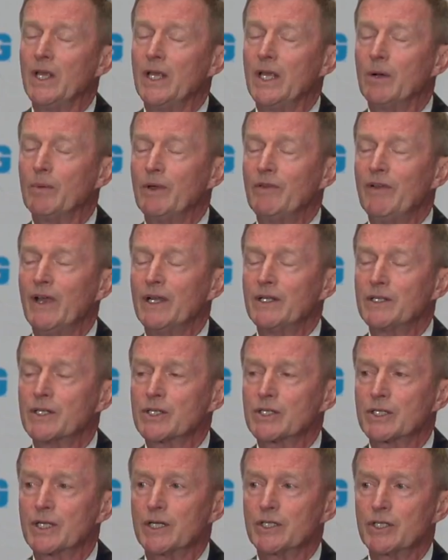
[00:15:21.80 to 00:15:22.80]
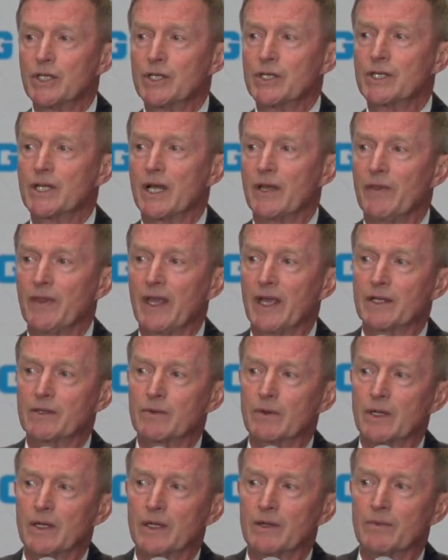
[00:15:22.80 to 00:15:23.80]
Yeah, we've had discussions on that.
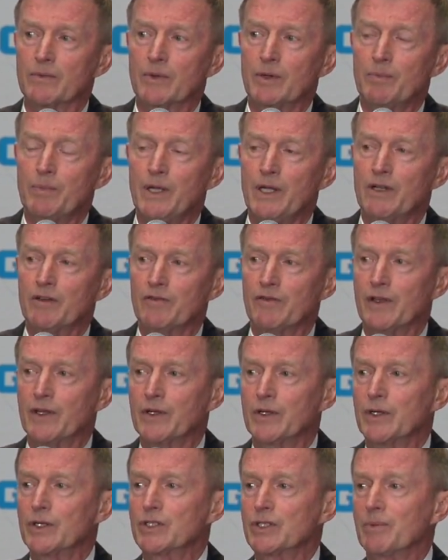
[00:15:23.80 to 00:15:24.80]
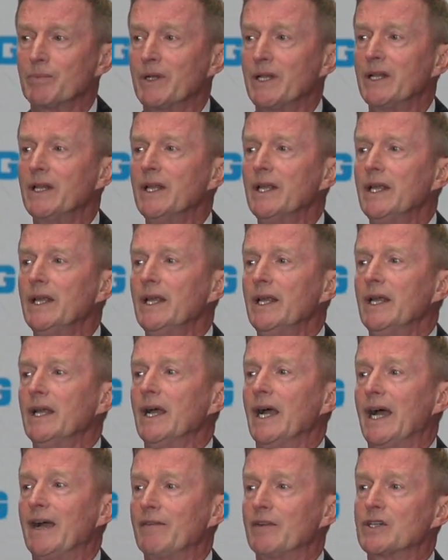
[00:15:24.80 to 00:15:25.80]
Uh, repeat offenders, I mean,
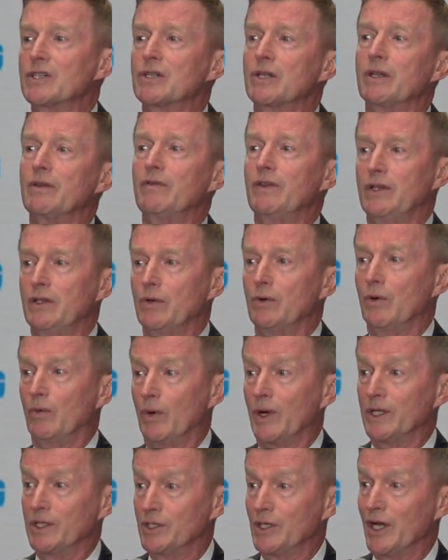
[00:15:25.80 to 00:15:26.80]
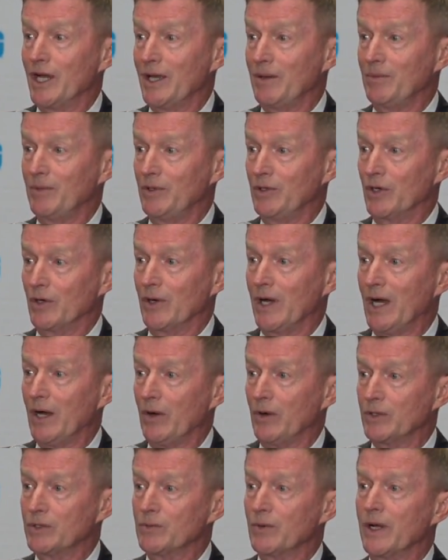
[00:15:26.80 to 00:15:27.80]
obviously, if you do it one time, you're
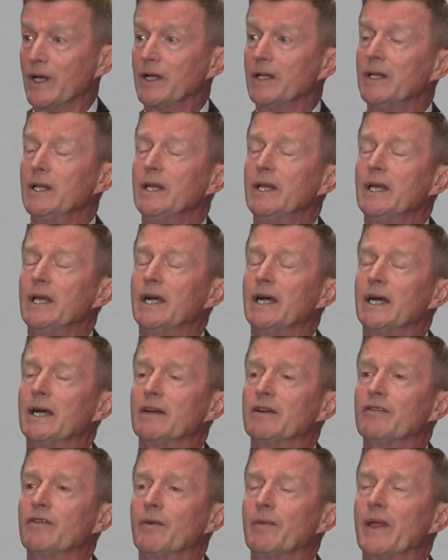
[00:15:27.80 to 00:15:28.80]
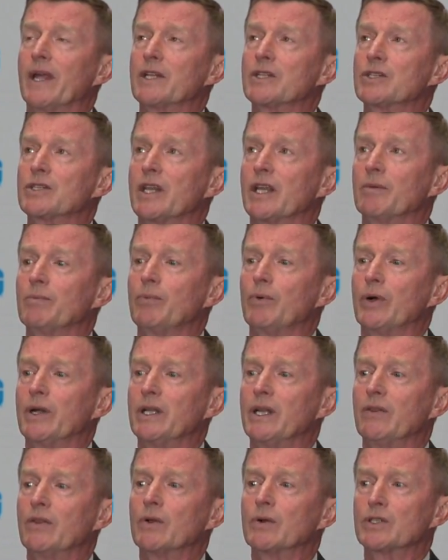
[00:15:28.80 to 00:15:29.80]
out, right? Uh, from that
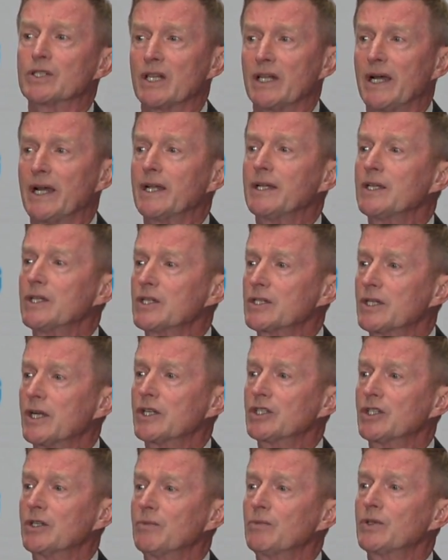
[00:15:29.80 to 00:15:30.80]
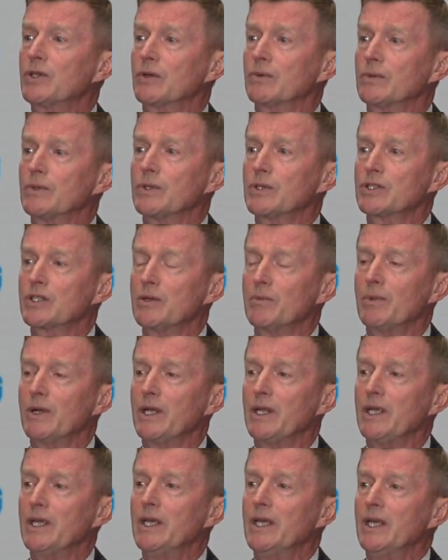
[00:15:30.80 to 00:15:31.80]
standpoint. And there was a lot of discussion with the Rules
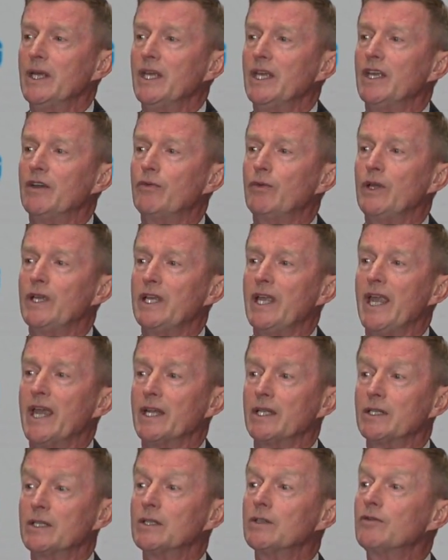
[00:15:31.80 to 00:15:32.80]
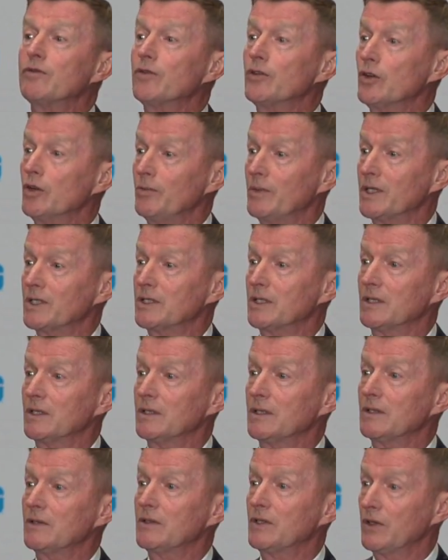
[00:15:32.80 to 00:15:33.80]
Committee. If we can't confirm it,
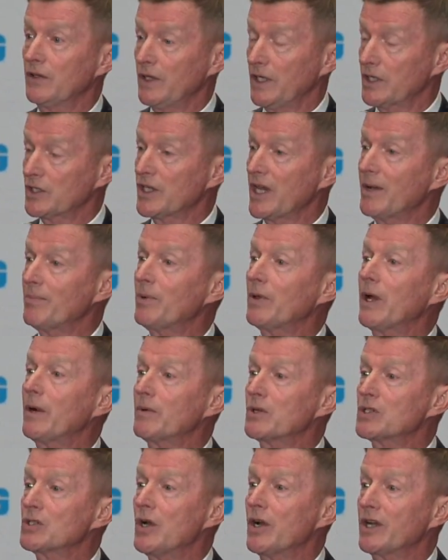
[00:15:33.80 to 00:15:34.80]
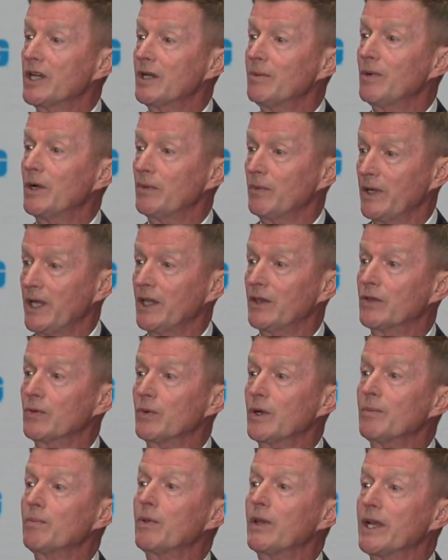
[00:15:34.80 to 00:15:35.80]
to the example I was talking about, we had
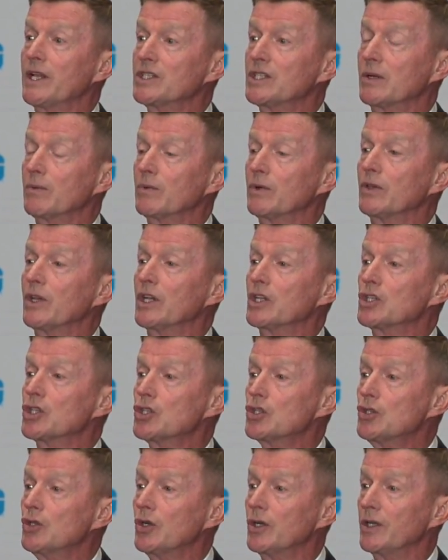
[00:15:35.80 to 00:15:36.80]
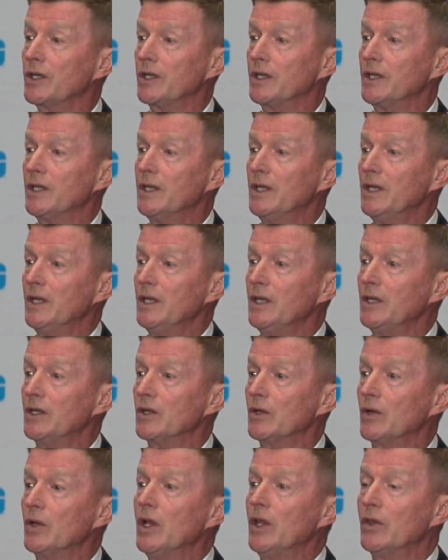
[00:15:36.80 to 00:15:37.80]
three plays that, were, that stood. You
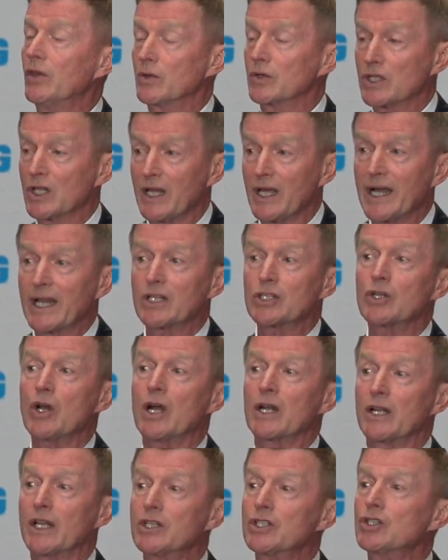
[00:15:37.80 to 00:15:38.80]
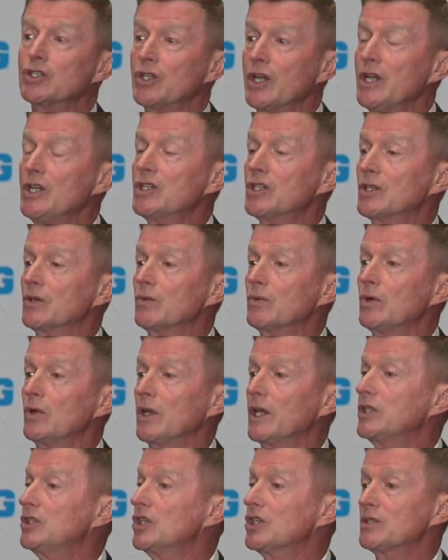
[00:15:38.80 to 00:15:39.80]
know, there was a lot of talk, let's change the rule.
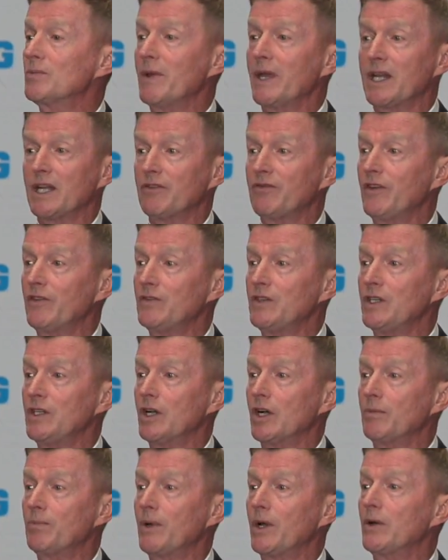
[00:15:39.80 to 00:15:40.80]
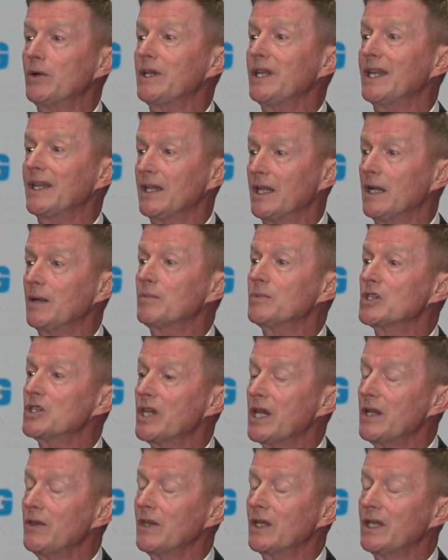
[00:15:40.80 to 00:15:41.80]
Let's just make it a 15-yard penalty and let them
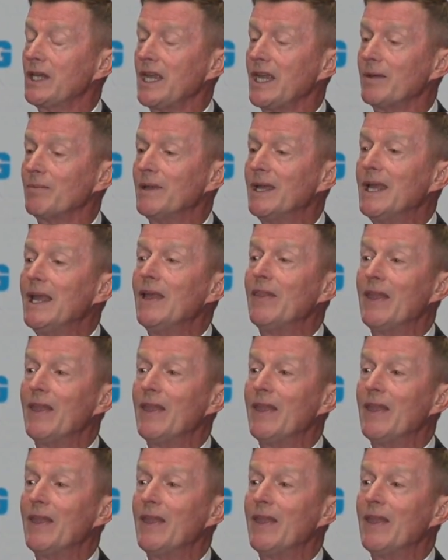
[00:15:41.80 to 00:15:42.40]
stay in the game.